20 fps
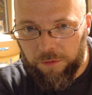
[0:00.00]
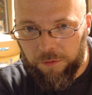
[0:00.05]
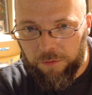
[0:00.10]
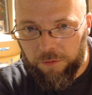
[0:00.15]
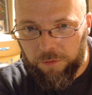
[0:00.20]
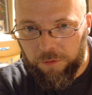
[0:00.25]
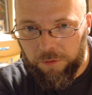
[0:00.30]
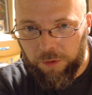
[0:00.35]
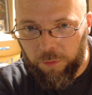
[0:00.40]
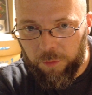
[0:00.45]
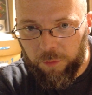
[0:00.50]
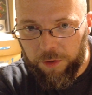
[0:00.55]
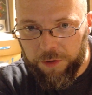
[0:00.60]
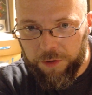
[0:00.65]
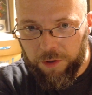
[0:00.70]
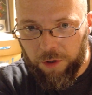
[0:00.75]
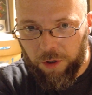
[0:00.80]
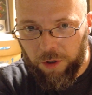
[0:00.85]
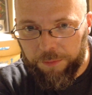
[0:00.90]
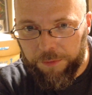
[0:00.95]
really well
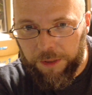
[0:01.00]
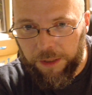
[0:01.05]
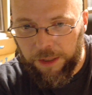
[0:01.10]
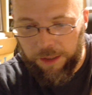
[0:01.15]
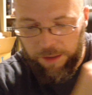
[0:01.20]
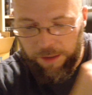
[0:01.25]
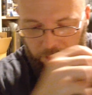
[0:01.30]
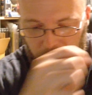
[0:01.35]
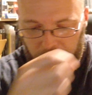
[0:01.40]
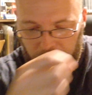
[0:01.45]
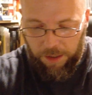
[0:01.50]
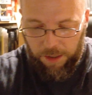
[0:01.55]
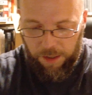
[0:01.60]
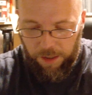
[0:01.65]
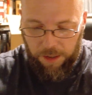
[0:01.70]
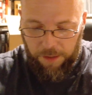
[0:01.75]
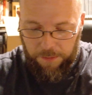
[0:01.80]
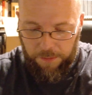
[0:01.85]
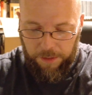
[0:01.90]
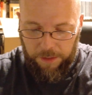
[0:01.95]
sculpted.
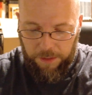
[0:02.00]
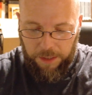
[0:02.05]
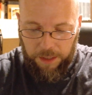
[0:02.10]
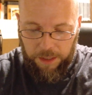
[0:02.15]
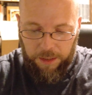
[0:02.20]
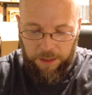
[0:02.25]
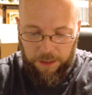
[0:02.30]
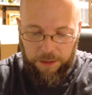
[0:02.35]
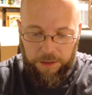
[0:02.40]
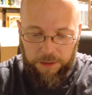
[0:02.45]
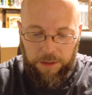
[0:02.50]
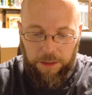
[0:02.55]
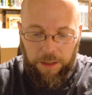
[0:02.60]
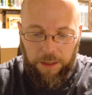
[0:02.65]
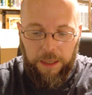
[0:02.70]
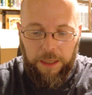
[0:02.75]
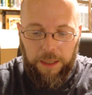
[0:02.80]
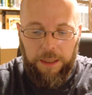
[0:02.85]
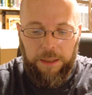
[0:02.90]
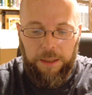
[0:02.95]
And then his
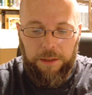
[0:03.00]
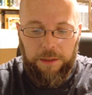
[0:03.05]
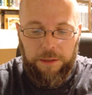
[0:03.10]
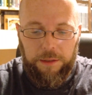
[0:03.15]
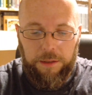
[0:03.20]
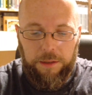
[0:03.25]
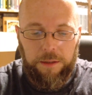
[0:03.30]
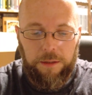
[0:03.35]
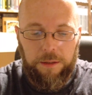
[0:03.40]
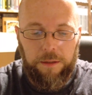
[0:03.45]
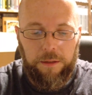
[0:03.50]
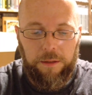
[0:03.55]
legs.